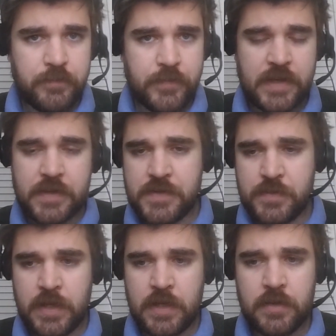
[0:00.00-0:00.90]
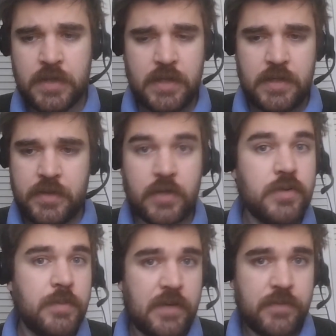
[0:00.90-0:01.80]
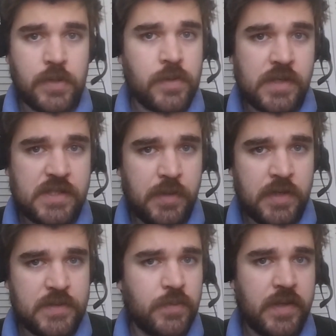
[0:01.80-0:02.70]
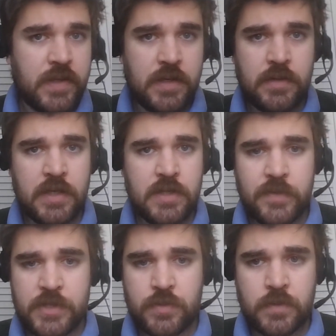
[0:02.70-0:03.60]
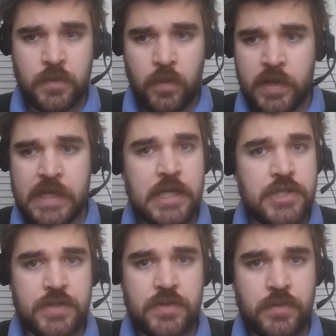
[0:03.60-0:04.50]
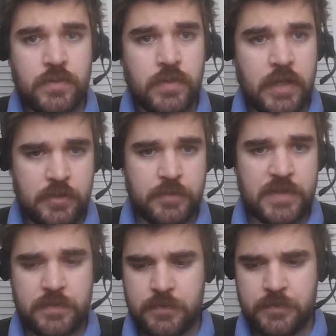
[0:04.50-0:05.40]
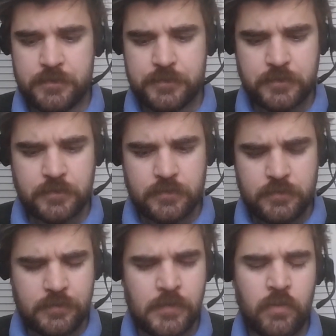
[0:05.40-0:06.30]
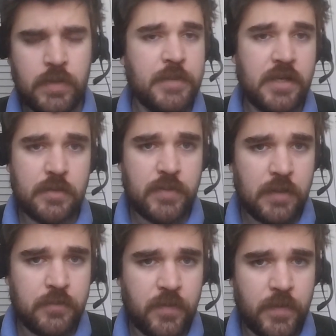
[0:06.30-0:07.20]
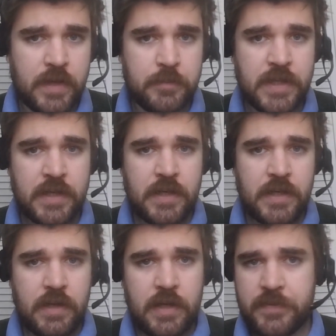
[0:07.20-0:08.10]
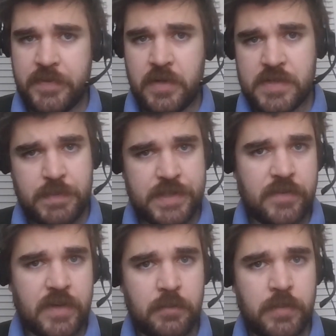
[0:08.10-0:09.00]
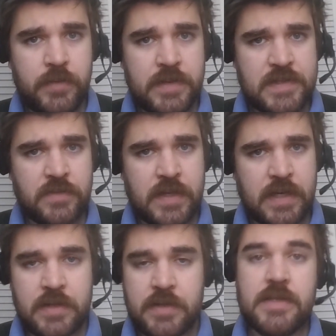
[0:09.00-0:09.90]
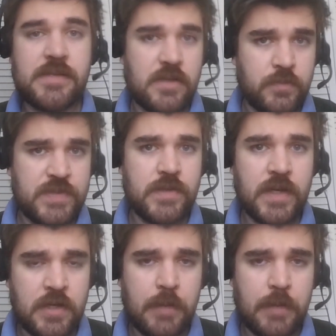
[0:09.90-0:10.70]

Because while they could be having a good experience with an individual or an agent who helped remedy the problem for them, if there are specific components of that, this helps you get an